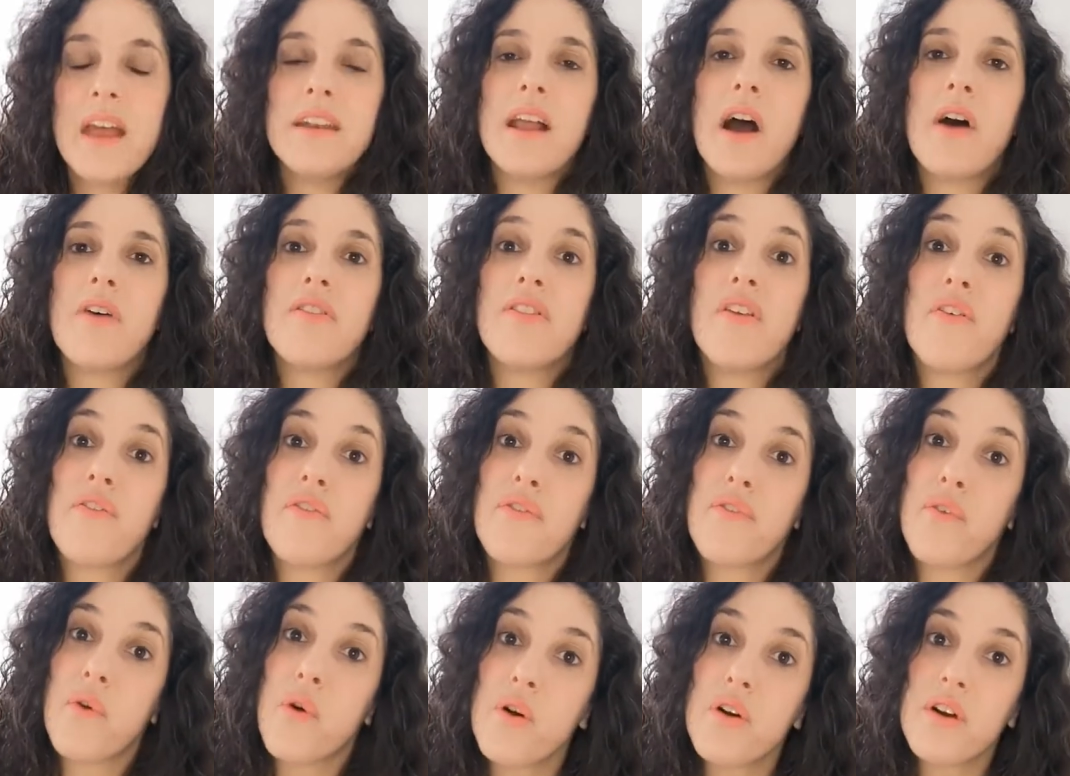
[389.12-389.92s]
Now, the
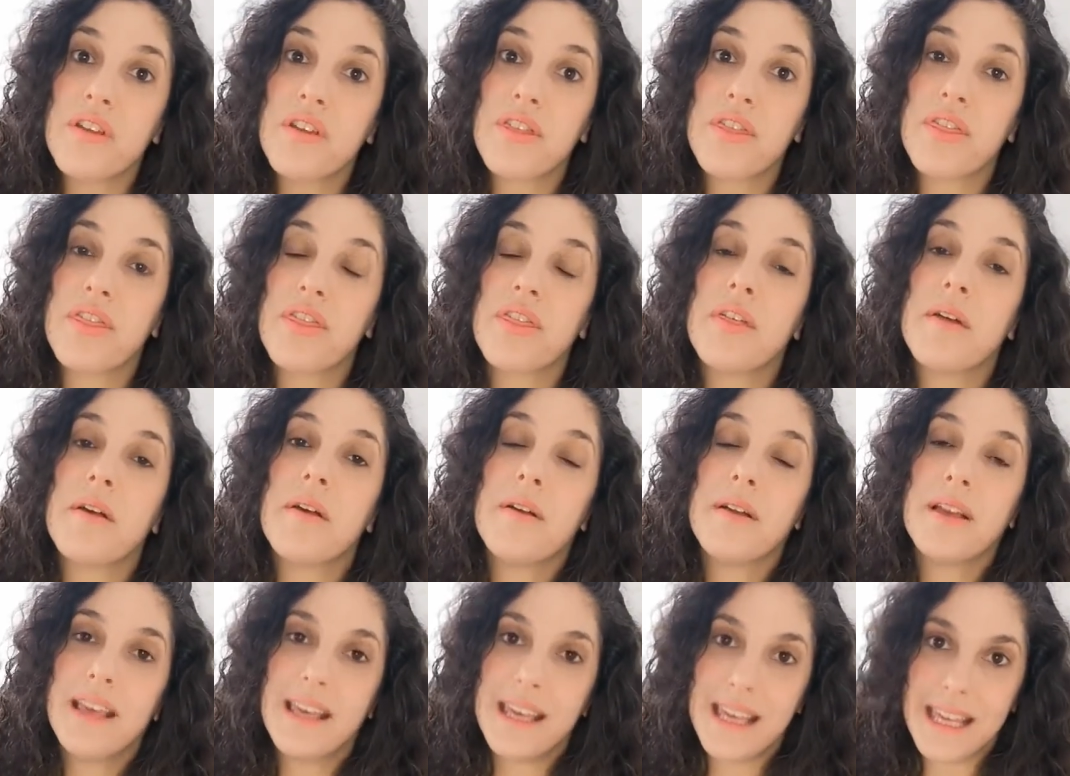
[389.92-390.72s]
fourth
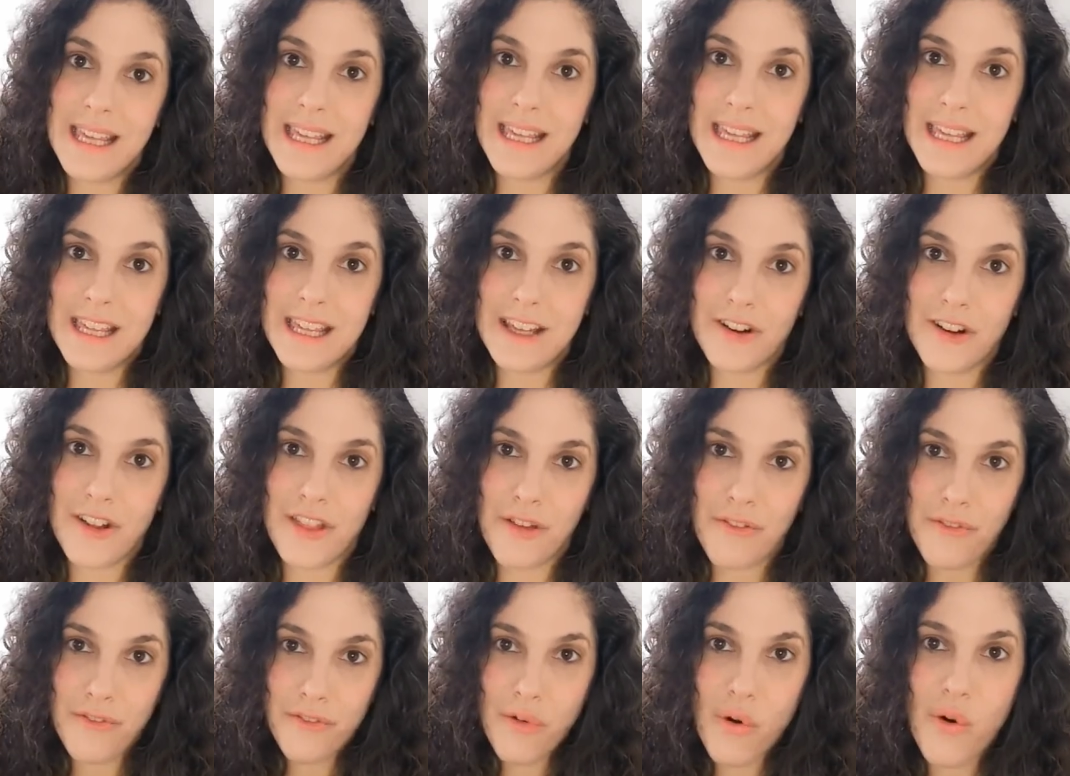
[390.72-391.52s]
key here, the
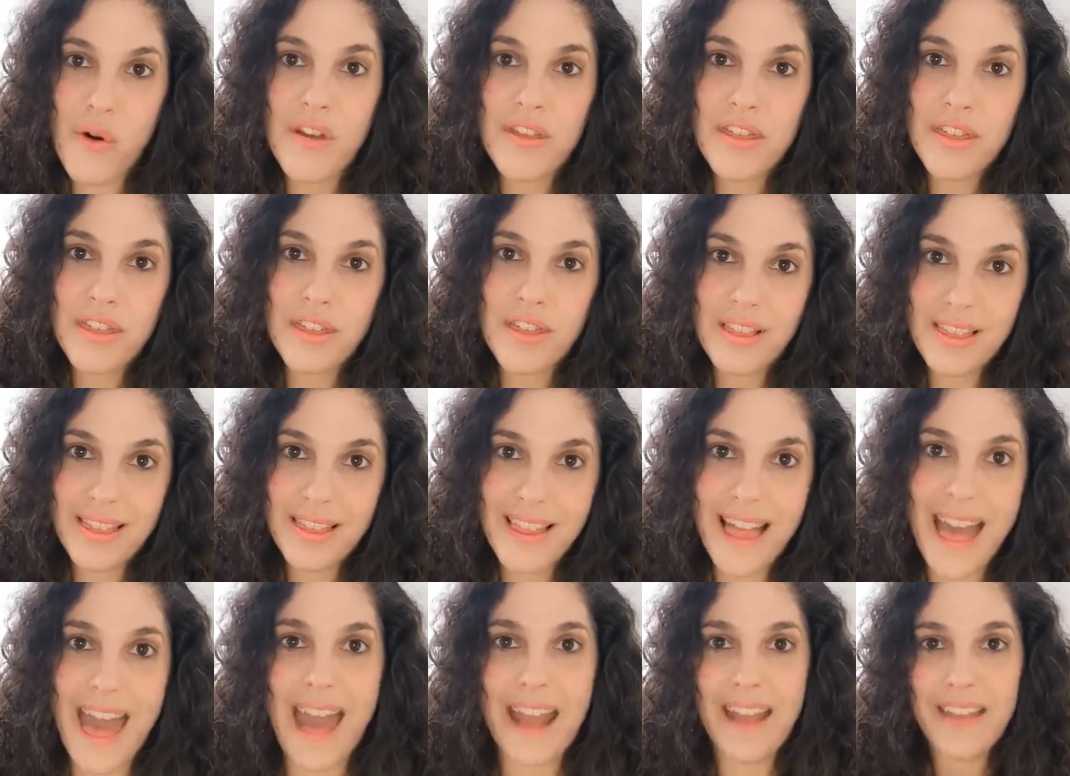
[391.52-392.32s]
fourth
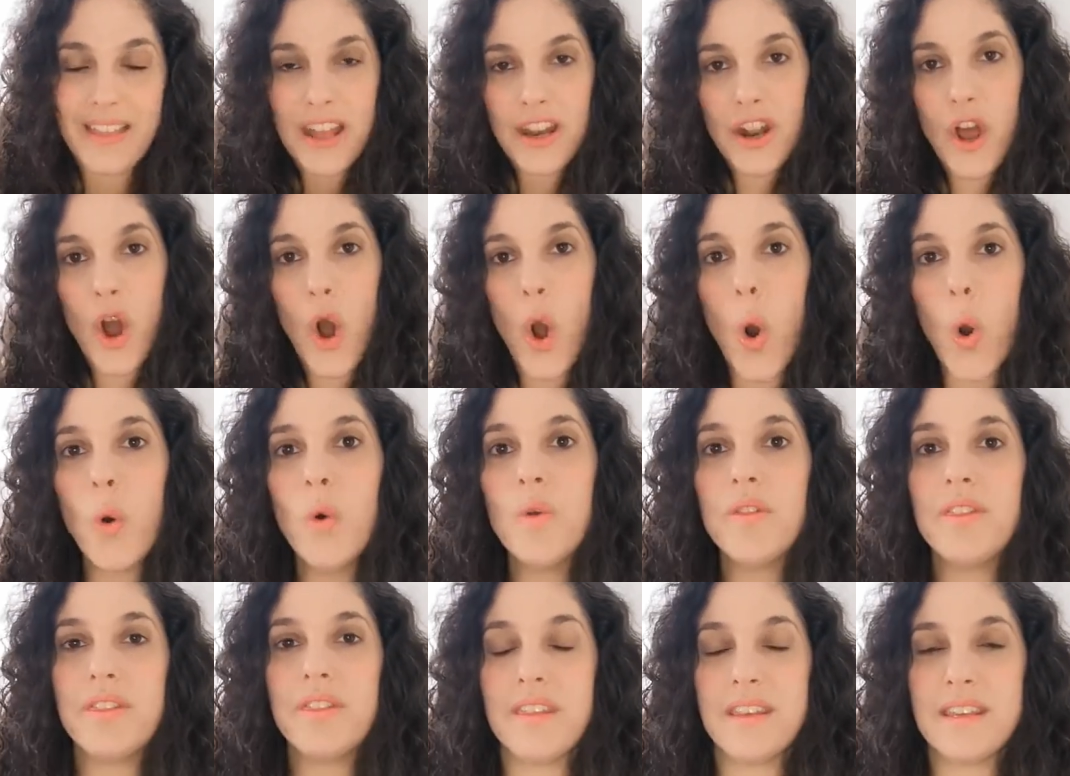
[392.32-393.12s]
leg that
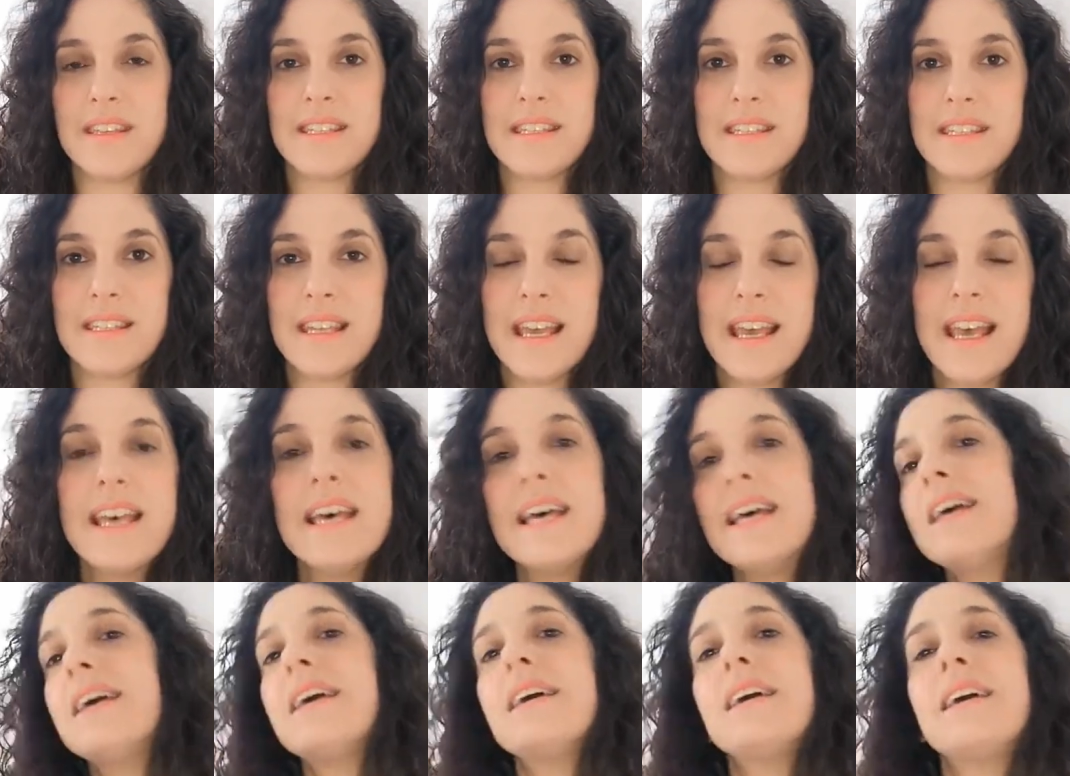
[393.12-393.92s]
hold this
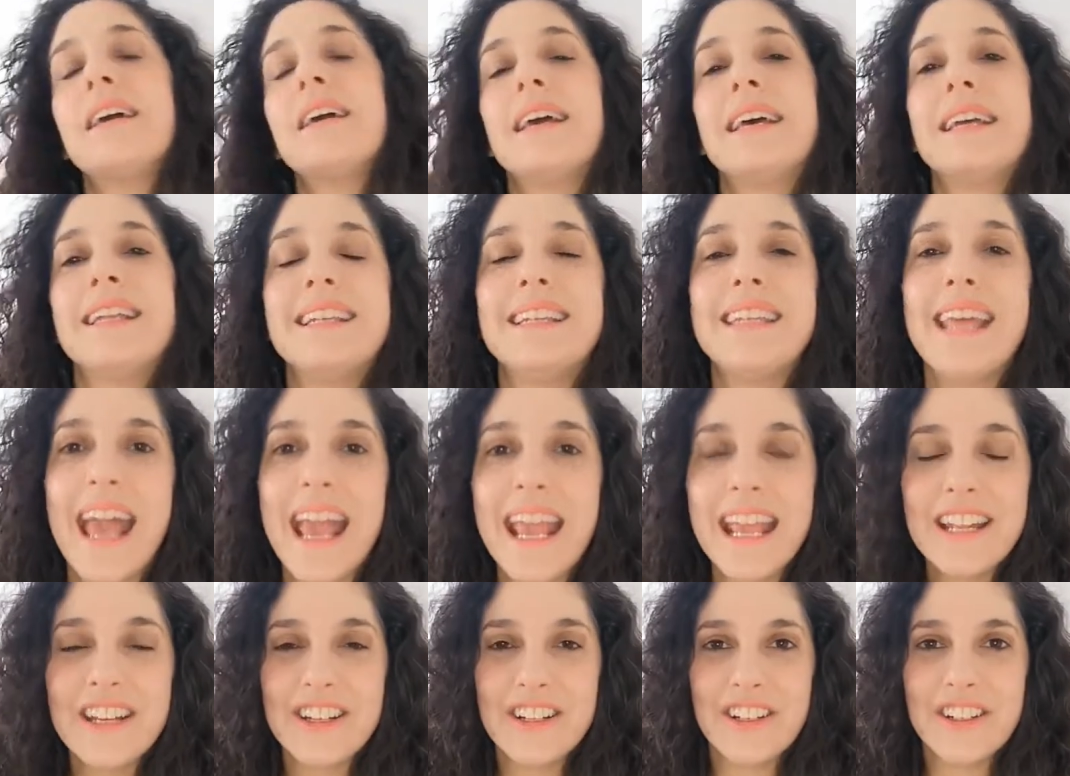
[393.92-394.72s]

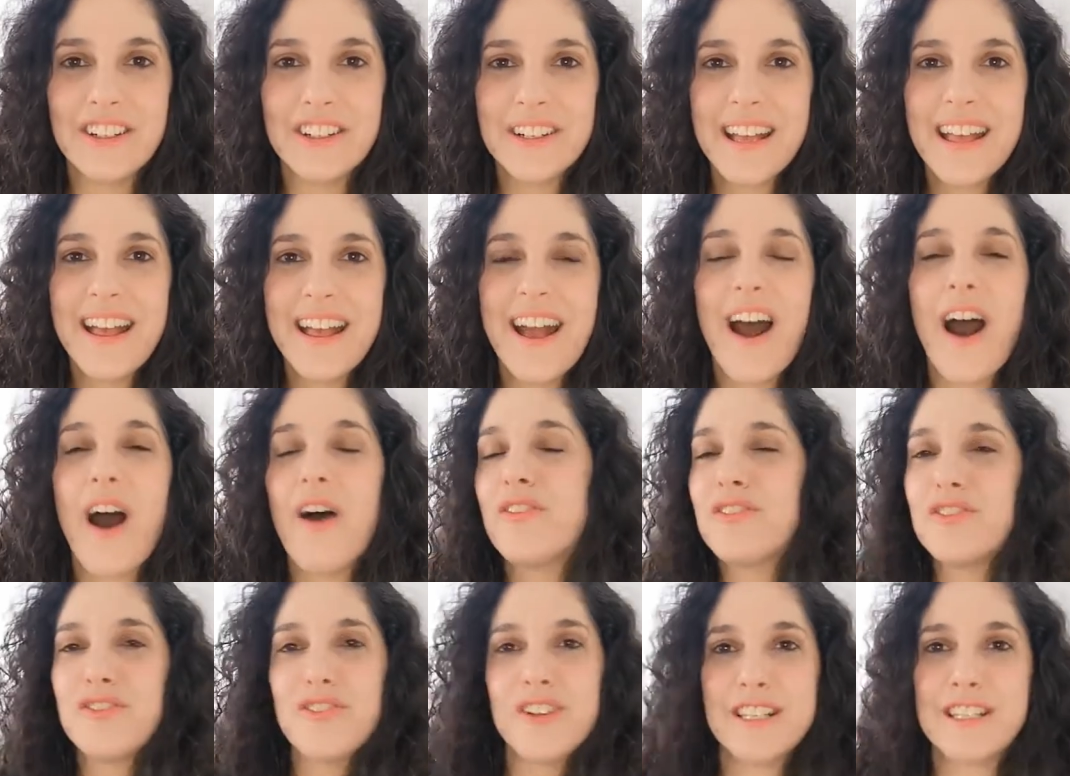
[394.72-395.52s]
container
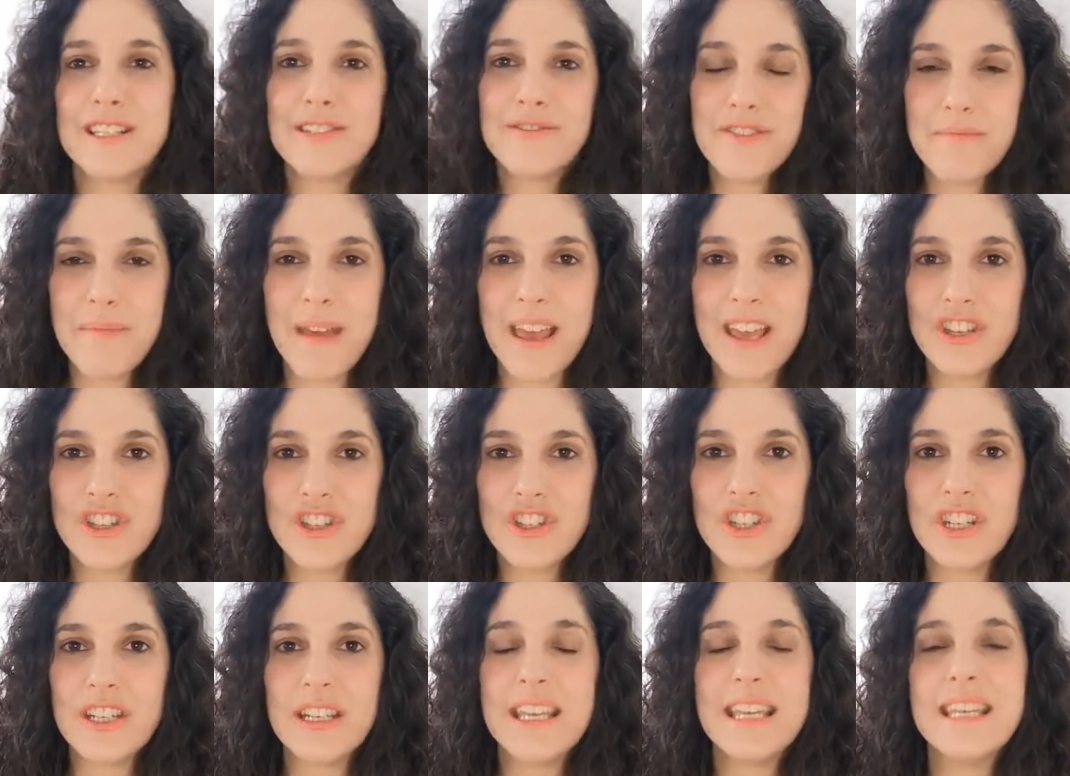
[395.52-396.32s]
of
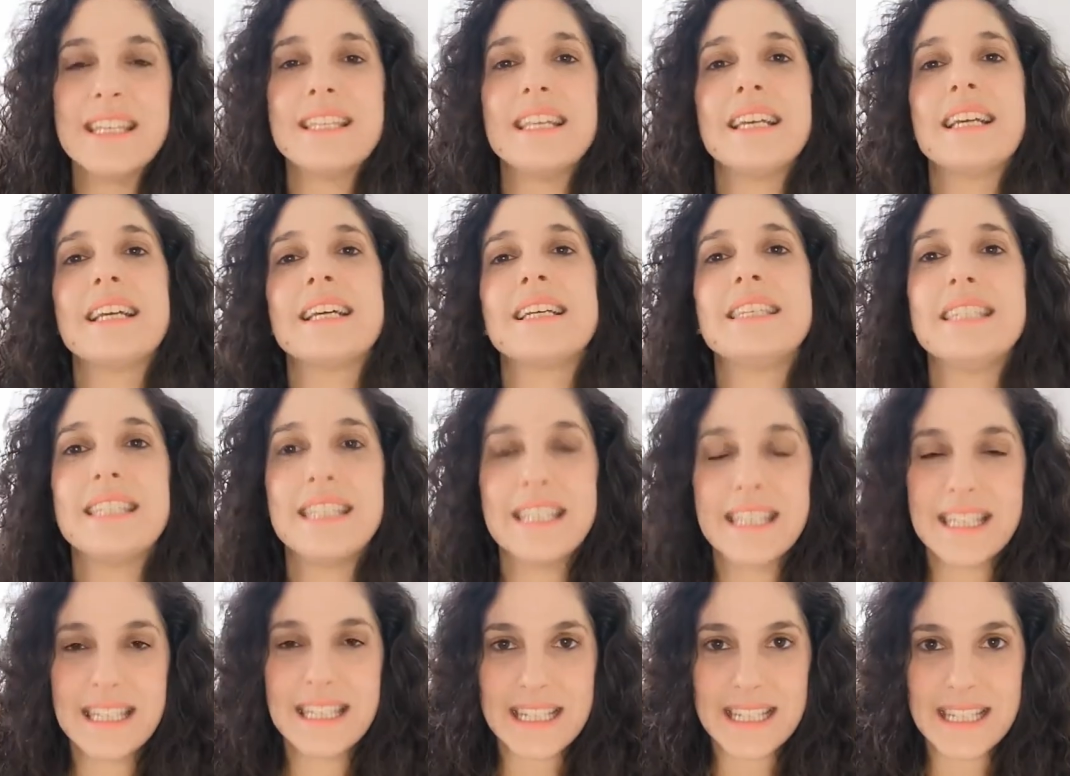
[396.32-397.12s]
transformation is the
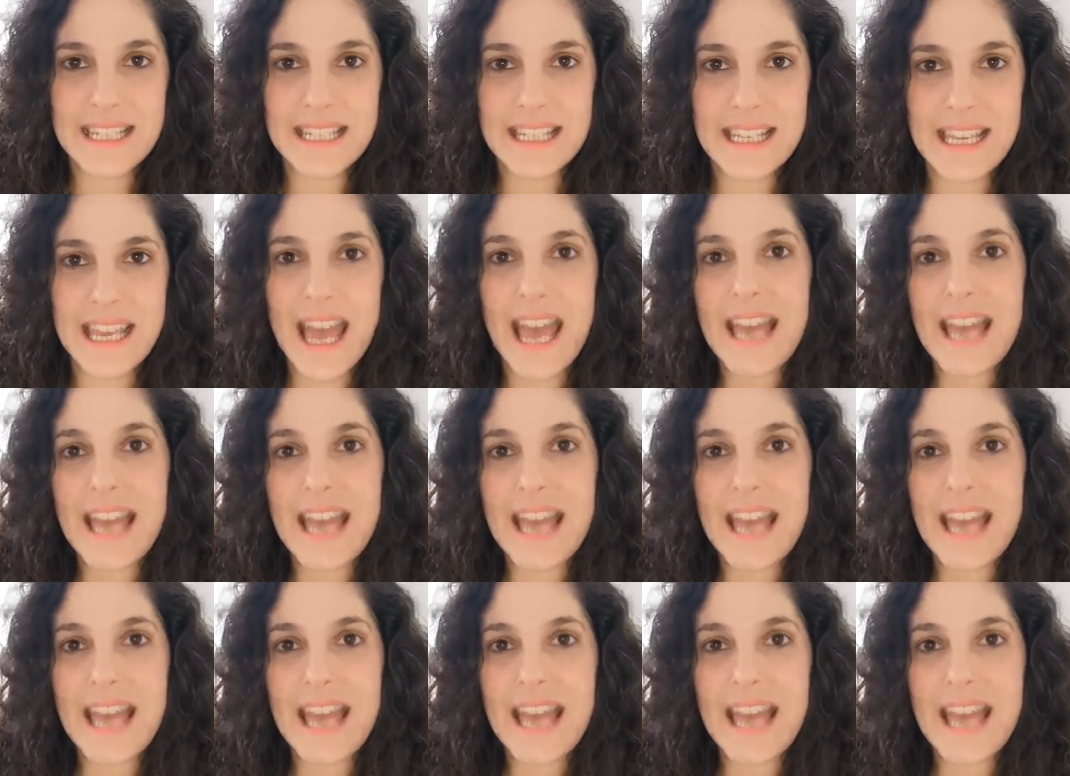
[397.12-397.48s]
consistency.